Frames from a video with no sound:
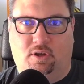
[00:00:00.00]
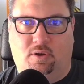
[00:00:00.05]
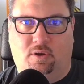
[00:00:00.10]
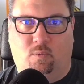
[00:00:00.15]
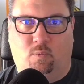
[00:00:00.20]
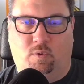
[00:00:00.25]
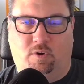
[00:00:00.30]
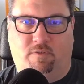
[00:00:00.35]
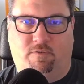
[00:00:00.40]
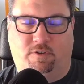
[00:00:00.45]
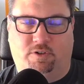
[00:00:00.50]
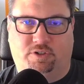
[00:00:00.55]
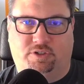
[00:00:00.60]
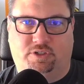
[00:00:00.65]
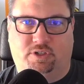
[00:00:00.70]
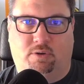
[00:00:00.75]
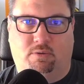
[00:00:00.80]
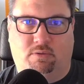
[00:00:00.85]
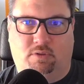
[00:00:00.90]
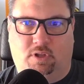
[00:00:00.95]
where for
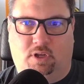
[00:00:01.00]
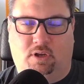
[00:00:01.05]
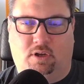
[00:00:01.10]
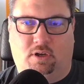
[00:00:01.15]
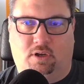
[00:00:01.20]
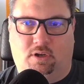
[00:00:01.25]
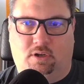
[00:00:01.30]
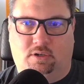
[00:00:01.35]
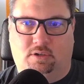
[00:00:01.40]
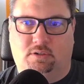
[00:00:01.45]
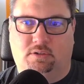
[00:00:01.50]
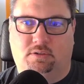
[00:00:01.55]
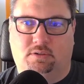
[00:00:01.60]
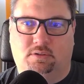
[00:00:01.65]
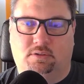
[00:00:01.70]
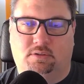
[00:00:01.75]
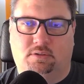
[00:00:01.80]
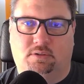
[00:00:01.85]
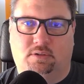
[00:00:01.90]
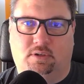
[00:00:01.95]
so long
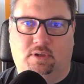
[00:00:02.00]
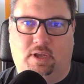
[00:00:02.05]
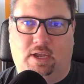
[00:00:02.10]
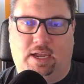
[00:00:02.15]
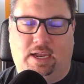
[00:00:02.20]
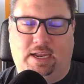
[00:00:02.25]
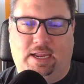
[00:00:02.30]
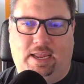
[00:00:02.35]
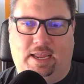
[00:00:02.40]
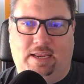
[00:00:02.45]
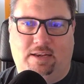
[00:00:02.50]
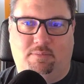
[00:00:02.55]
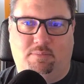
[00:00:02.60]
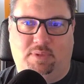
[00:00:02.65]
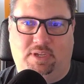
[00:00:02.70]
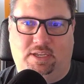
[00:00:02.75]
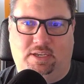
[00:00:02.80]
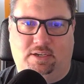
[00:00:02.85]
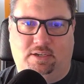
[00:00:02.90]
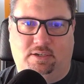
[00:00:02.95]
I had
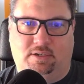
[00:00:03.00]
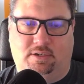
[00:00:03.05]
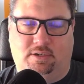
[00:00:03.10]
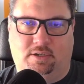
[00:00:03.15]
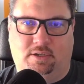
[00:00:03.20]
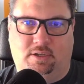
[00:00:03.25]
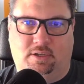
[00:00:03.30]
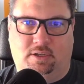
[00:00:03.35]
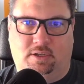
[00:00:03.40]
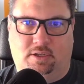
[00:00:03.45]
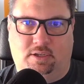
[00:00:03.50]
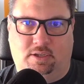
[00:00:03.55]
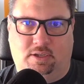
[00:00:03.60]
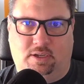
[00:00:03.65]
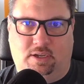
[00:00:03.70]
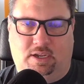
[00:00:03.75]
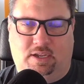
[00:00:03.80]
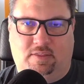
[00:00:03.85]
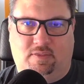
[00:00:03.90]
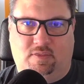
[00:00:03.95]
been
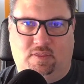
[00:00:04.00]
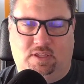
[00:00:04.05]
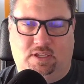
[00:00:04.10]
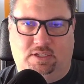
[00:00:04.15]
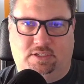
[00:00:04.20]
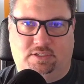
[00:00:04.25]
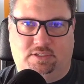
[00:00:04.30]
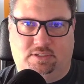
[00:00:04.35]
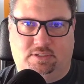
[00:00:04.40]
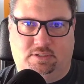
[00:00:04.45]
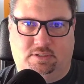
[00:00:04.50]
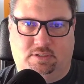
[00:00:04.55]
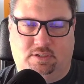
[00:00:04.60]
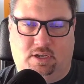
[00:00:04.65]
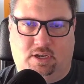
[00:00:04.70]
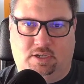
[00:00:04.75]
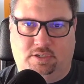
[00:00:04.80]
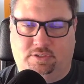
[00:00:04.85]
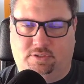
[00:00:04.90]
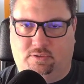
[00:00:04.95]
in this
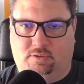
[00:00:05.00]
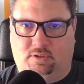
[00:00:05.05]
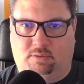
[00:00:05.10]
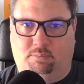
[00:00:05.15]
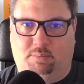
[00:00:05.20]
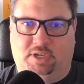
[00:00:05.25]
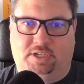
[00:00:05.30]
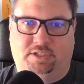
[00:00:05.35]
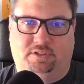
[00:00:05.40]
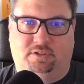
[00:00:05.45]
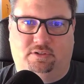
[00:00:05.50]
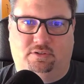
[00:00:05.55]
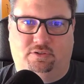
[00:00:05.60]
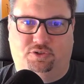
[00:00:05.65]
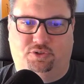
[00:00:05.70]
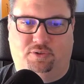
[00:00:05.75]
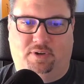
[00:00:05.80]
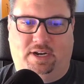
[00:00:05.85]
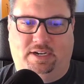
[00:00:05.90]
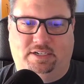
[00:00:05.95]
hustle and bustle
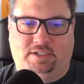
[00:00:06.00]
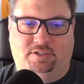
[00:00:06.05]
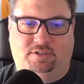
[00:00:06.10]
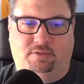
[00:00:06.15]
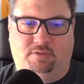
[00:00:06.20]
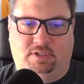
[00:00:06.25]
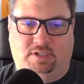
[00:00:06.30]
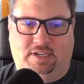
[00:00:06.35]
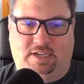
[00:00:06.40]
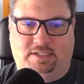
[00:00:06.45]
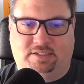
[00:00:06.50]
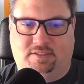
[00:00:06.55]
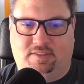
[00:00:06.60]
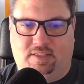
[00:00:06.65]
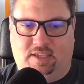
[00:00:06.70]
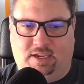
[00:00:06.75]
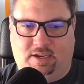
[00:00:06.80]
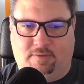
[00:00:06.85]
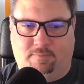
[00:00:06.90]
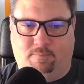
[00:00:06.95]
trying to do the next
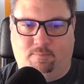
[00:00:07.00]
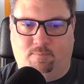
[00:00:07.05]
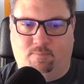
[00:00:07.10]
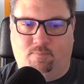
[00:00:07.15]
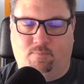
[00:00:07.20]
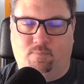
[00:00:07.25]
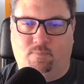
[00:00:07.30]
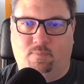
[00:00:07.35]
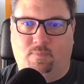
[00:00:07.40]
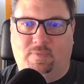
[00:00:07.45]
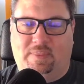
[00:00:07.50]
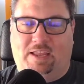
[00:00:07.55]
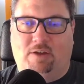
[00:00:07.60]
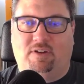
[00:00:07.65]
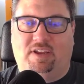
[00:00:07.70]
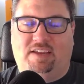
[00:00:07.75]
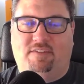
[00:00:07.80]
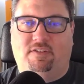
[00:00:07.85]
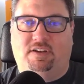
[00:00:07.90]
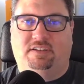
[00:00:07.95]
thing. Now,
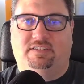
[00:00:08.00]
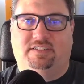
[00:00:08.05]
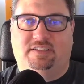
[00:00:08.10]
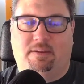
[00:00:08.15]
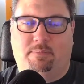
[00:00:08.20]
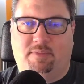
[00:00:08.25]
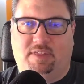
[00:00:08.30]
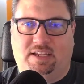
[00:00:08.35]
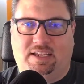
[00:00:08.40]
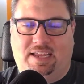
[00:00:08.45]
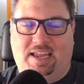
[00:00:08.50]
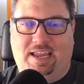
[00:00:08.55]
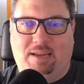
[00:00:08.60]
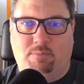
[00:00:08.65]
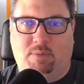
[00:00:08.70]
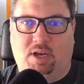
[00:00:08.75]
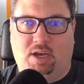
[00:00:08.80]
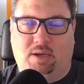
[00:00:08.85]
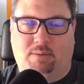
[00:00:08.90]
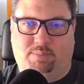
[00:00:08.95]
even if something came
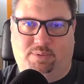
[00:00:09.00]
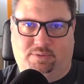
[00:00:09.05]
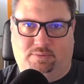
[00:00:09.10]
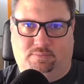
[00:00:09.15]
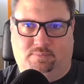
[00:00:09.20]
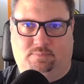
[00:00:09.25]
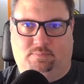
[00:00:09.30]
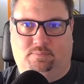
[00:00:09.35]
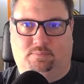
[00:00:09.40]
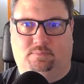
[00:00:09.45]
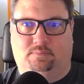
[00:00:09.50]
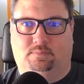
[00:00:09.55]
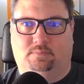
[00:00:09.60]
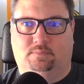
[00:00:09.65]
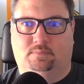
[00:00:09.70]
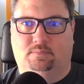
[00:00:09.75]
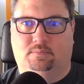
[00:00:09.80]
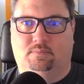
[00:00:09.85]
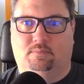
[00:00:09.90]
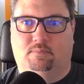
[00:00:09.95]
up,
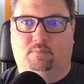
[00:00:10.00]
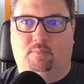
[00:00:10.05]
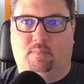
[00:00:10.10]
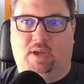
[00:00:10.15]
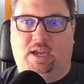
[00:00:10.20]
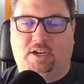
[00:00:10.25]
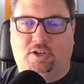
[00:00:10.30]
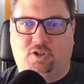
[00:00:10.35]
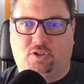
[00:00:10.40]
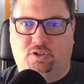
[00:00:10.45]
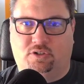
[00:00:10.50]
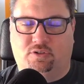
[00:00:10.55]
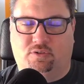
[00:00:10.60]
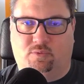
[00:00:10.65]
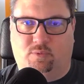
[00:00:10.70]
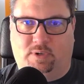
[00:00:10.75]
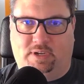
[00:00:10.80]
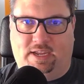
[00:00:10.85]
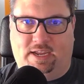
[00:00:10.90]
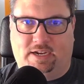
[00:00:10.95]
I couldn't
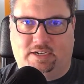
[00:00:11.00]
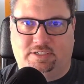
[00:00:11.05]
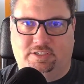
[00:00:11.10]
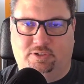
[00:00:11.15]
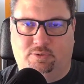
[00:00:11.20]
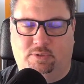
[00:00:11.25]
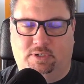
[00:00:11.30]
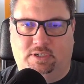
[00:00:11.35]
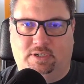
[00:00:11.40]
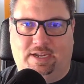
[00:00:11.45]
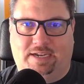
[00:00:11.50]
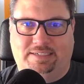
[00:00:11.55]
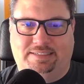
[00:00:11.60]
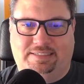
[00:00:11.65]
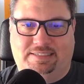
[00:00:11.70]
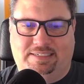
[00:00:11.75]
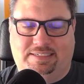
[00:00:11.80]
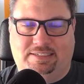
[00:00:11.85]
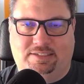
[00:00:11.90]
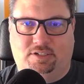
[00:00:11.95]
react to it. I
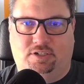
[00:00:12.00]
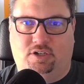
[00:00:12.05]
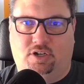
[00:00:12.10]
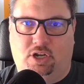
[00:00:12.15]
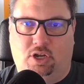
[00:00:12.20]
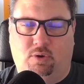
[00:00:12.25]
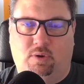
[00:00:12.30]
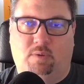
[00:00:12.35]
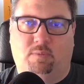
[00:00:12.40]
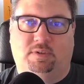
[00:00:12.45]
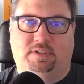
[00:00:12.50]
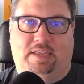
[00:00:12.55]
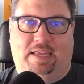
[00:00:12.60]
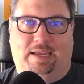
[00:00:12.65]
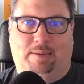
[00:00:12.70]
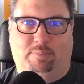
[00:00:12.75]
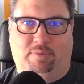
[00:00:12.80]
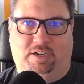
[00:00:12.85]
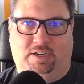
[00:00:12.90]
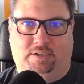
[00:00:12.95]
didn't know it was
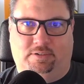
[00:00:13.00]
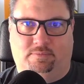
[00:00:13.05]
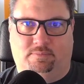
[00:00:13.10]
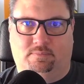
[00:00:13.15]
happening.